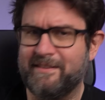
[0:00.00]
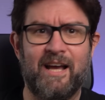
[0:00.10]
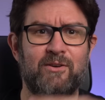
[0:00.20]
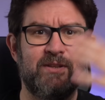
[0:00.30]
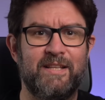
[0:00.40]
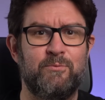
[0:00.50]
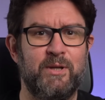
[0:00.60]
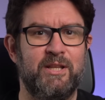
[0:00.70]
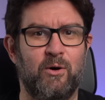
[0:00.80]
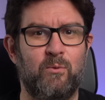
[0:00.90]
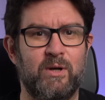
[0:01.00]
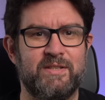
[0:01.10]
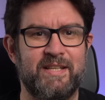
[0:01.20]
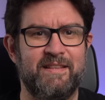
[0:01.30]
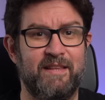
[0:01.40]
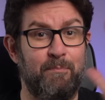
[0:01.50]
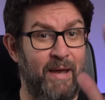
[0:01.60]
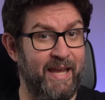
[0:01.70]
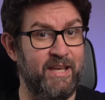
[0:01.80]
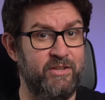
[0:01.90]
now that we know what's in the
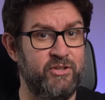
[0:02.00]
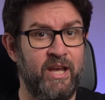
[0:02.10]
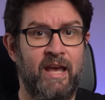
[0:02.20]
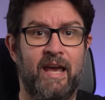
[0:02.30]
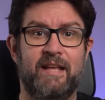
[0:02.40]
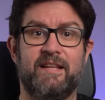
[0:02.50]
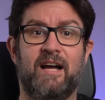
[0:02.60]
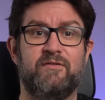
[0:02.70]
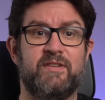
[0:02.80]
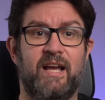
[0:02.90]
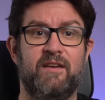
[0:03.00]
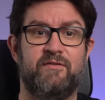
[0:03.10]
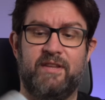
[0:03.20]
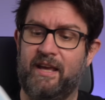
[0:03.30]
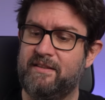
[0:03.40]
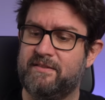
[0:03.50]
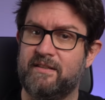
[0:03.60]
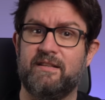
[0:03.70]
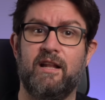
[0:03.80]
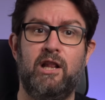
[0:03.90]
package, and after I've
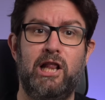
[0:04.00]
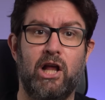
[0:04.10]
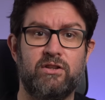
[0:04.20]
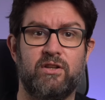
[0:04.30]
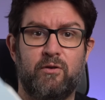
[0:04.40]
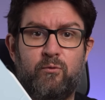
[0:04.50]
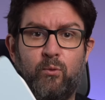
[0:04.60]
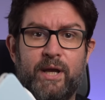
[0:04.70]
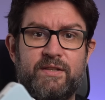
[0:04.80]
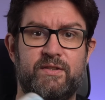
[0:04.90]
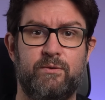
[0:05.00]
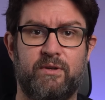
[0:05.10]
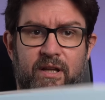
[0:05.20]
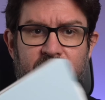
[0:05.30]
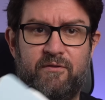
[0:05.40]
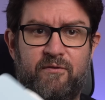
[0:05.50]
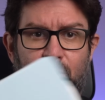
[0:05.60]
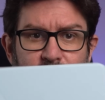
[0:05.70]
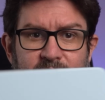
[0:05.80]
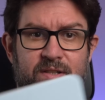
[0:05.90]
tested a lot of ways you can
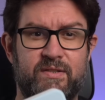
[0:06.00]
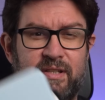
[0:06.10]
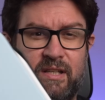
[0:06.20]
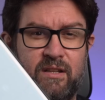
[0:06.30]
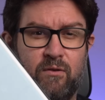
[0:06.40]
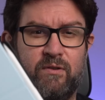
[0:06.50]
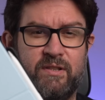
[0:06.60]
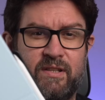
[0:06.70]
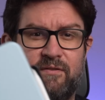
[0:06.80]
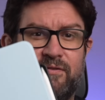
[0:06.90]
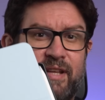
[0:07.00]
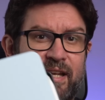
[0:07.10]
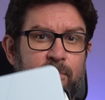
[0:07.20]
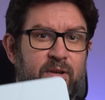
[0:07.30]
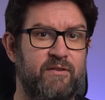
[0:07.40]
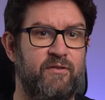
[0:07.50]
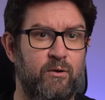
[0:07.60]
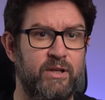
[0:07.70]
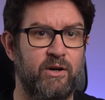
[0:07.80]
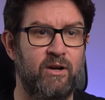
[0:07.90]
fold this innovative Dynamic
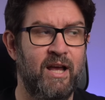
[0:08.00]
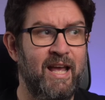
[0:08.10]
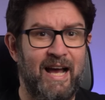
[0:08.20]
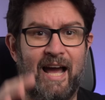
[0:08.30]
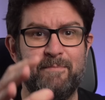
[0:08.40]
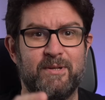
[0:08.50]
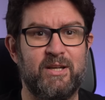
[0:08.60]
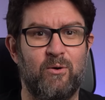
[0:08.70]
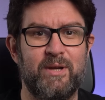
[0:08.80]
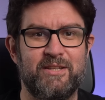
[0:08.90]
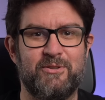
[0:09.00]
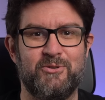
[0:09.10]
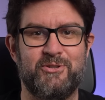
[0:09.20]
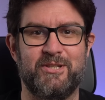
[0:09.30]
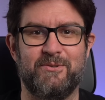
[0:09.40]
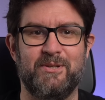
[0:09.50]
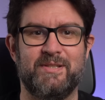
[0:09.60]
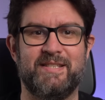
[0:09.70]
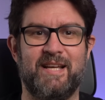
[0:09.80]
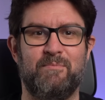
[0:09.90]
Folio, I'm going to show you
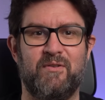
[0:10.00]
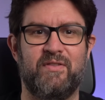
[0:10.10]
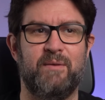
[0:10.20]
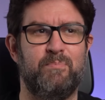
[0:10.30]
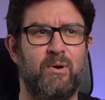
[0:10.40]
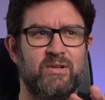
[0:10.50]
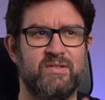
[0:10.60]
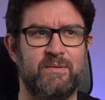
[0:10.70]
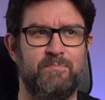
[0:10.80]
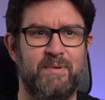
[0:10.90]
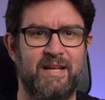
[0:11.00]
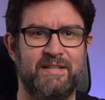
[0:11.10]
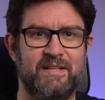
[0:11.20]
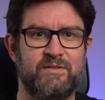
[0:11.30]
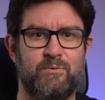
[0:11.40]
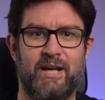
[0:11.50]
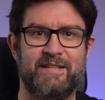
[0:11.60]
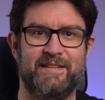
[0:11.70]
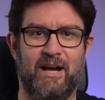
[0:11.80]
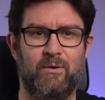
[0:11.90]
some of the possibilities
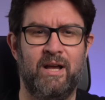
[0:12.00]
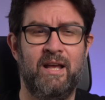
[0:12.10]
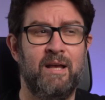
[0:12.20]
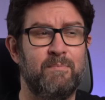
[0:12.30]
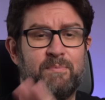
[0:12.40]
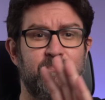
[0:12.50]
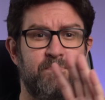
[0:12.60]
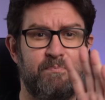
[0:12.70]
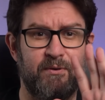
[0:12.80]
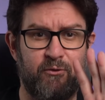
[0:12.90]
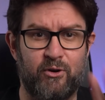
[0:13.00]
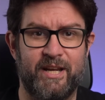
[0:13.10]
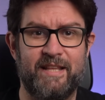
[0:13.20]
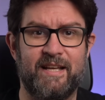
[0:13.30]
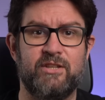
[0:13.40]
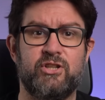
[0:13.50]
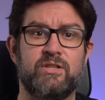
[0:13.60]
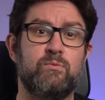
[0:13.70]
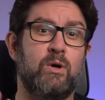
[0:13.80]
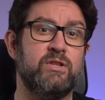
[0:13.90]
right now. But before that, I
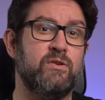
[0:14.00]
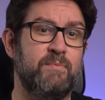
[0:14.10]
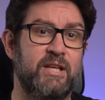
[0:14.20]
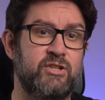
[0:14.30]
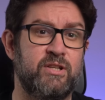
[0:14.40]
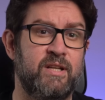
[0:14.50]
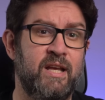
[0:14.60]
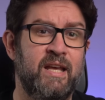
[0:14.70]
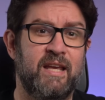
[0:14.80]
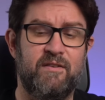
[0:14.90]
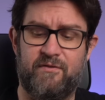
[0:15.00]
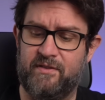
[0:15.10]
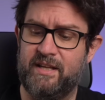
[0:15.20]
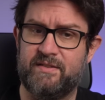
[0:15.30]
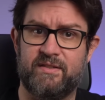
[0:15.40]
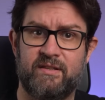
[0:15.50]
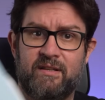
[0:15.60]
just want to mention, if this